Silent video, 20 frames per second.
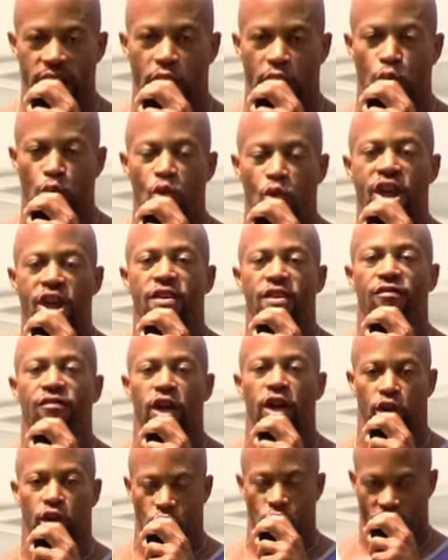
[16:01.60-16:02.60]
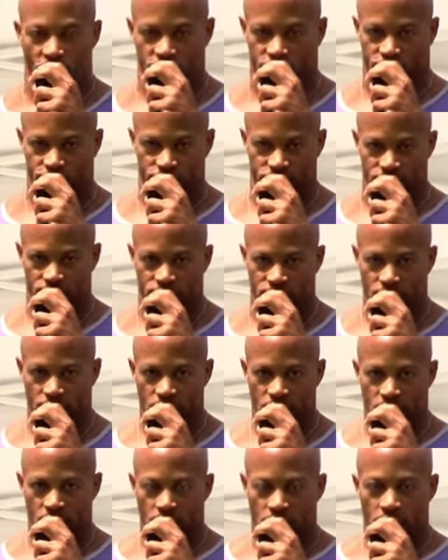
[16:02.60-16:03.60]
and reinvigorate you.
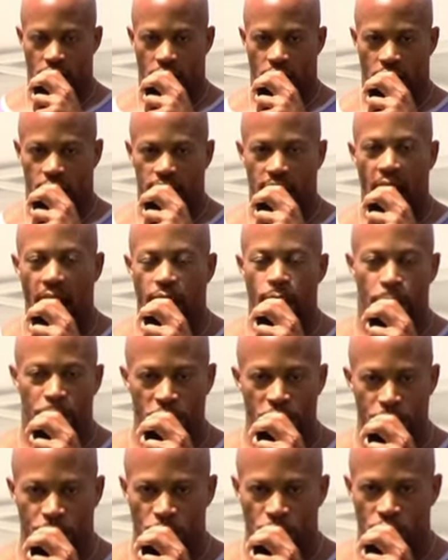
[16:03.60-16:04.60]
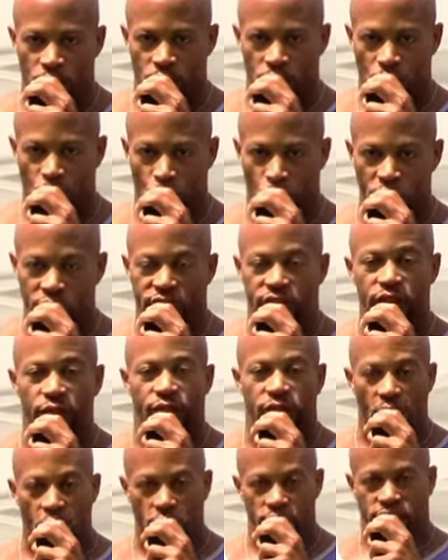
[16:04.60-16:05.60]
A lot of people, we
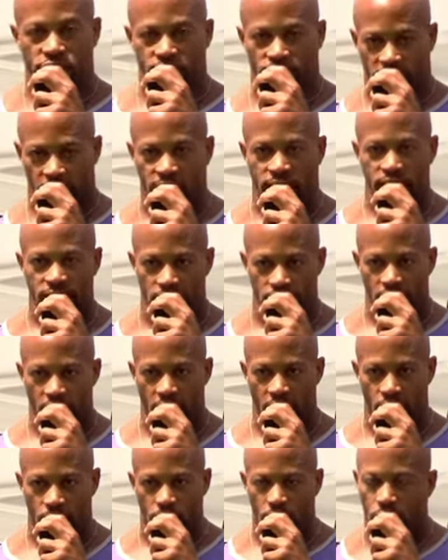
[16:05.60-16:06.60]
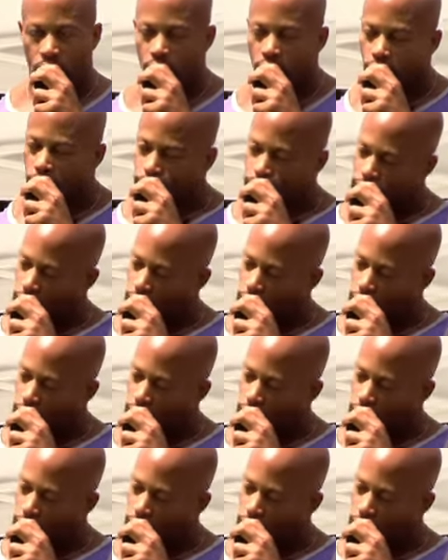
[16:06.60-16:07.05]
default to taking a nap. Oh, I'm